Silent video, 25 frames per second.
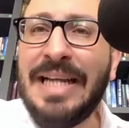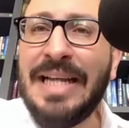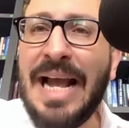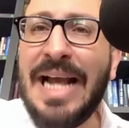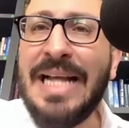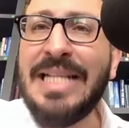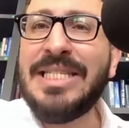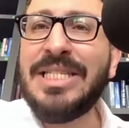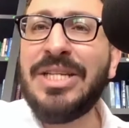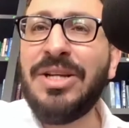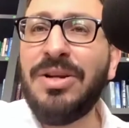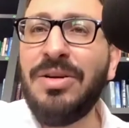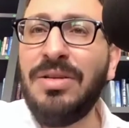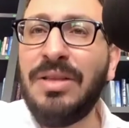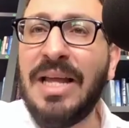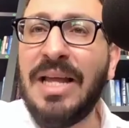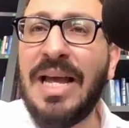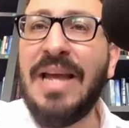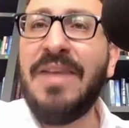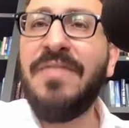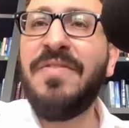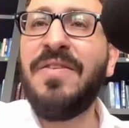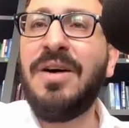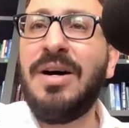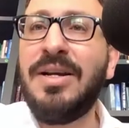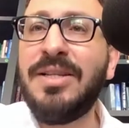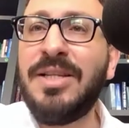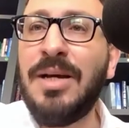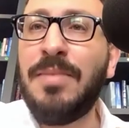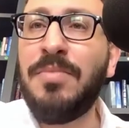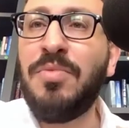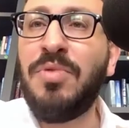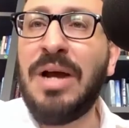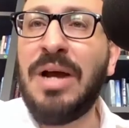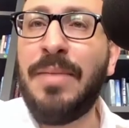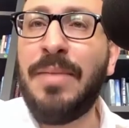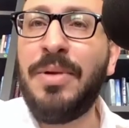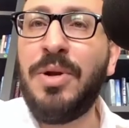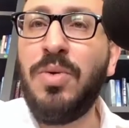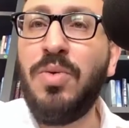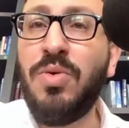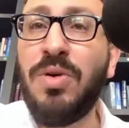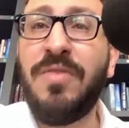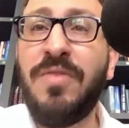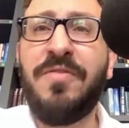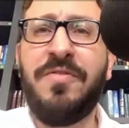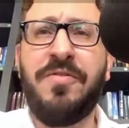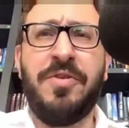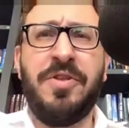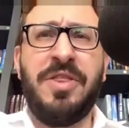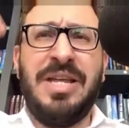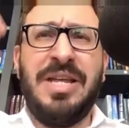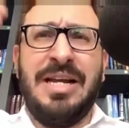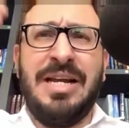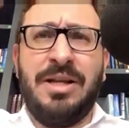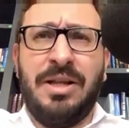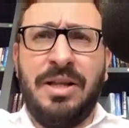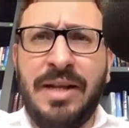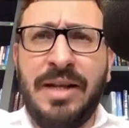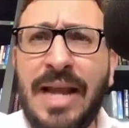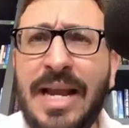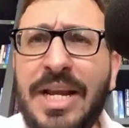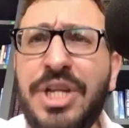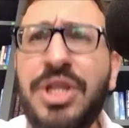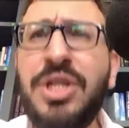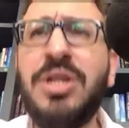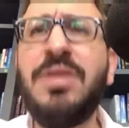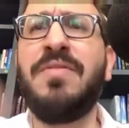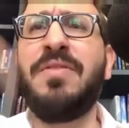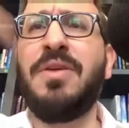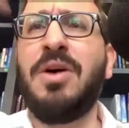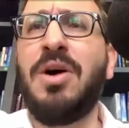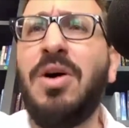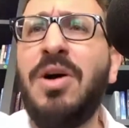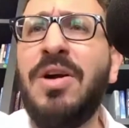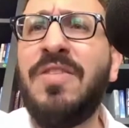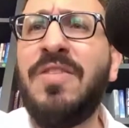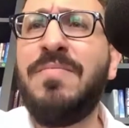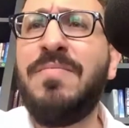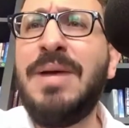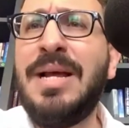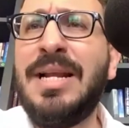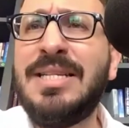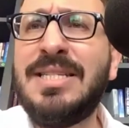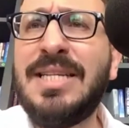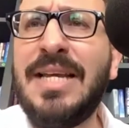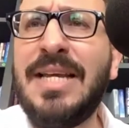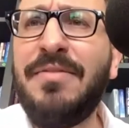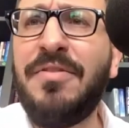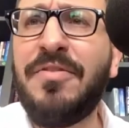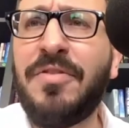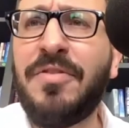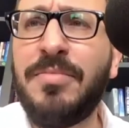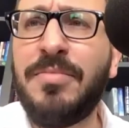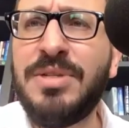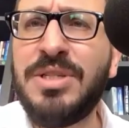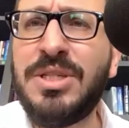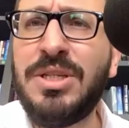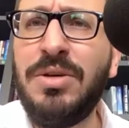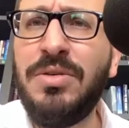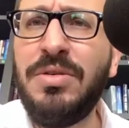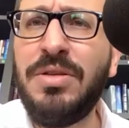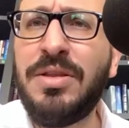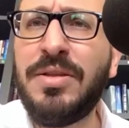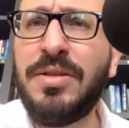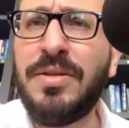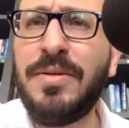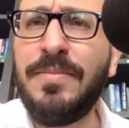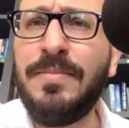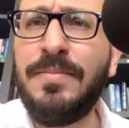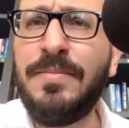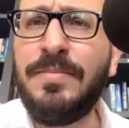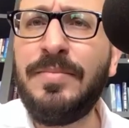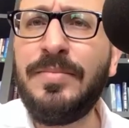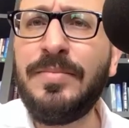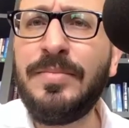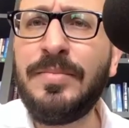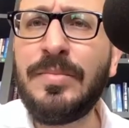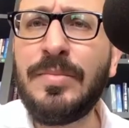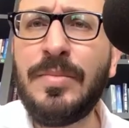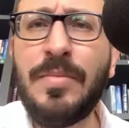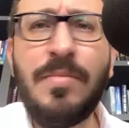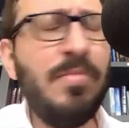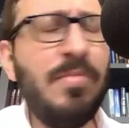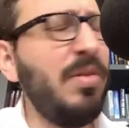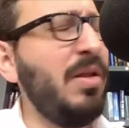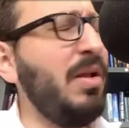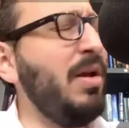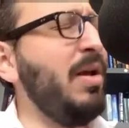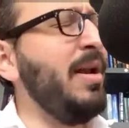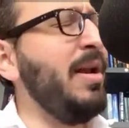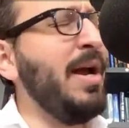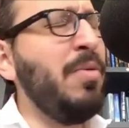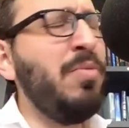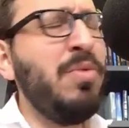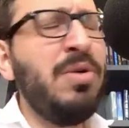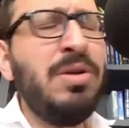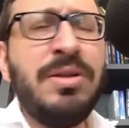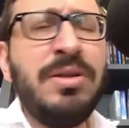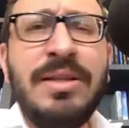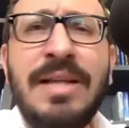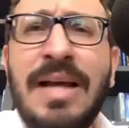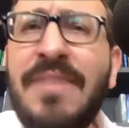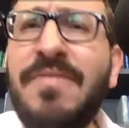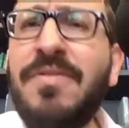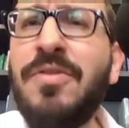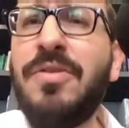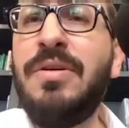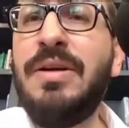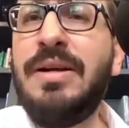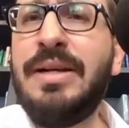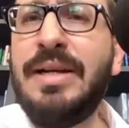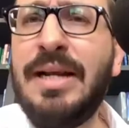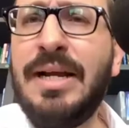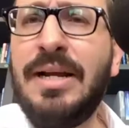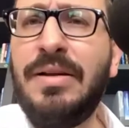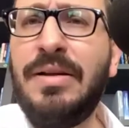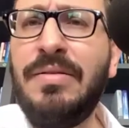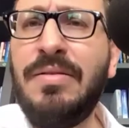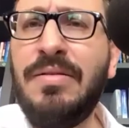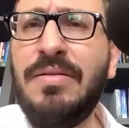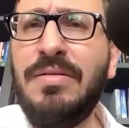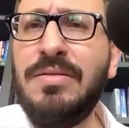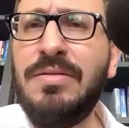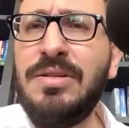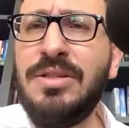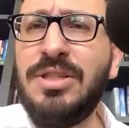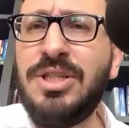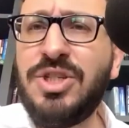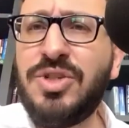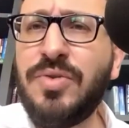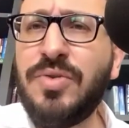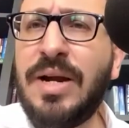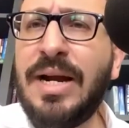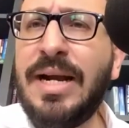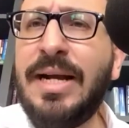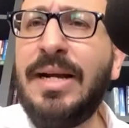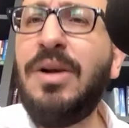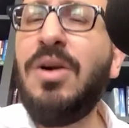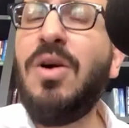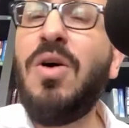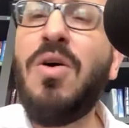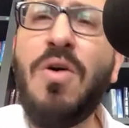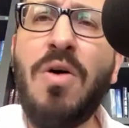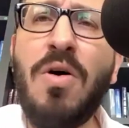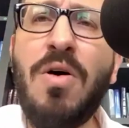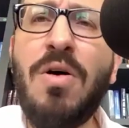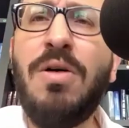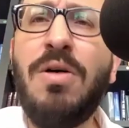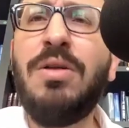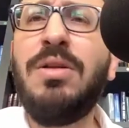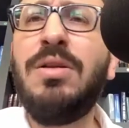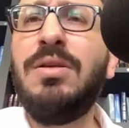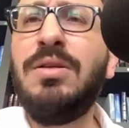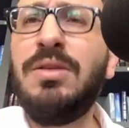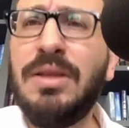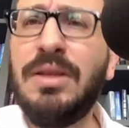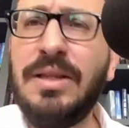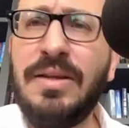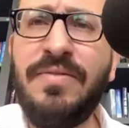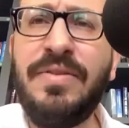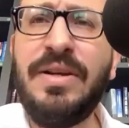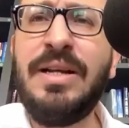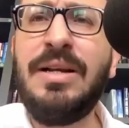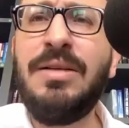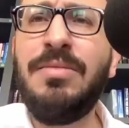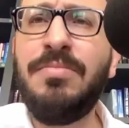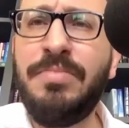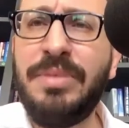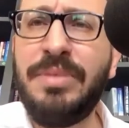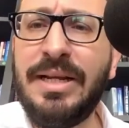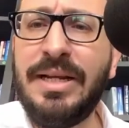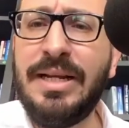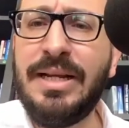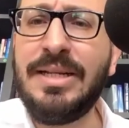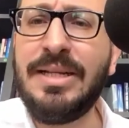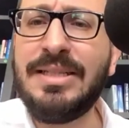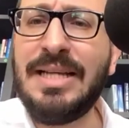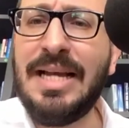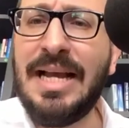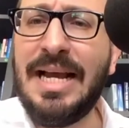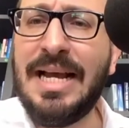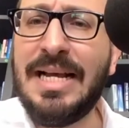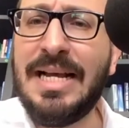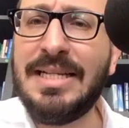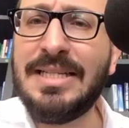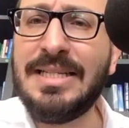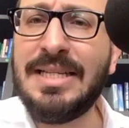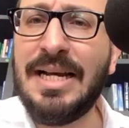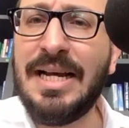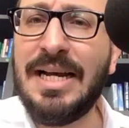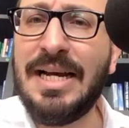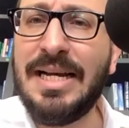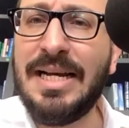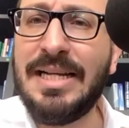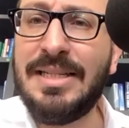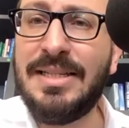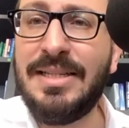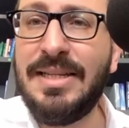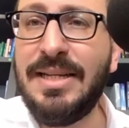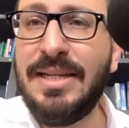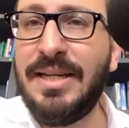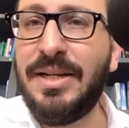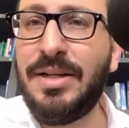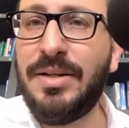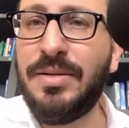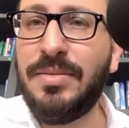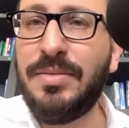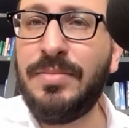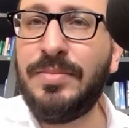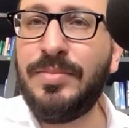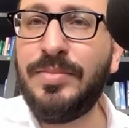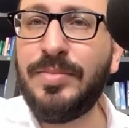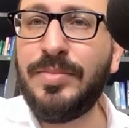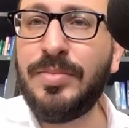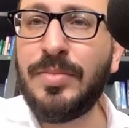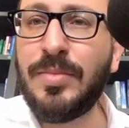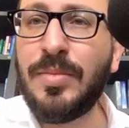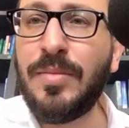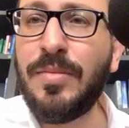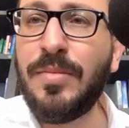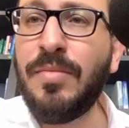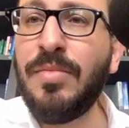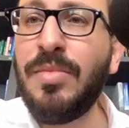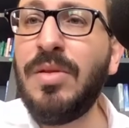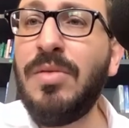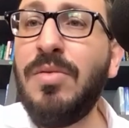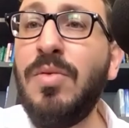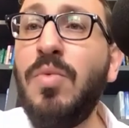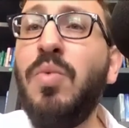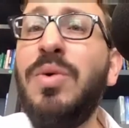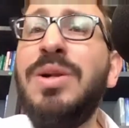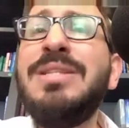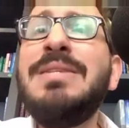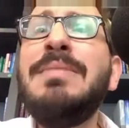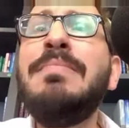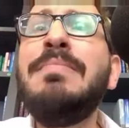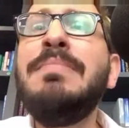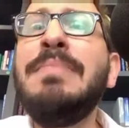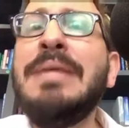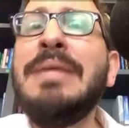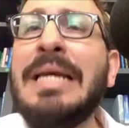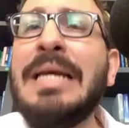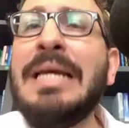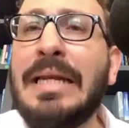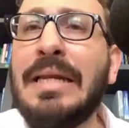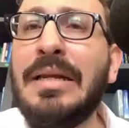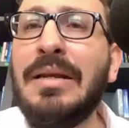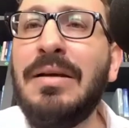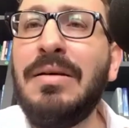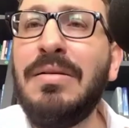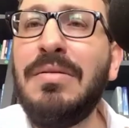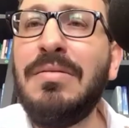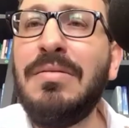yetzer lev ha'adam raman ura, for the inclination of the heart of man is evil from his youth. And I will never again strike all living beings as I did. What does it mean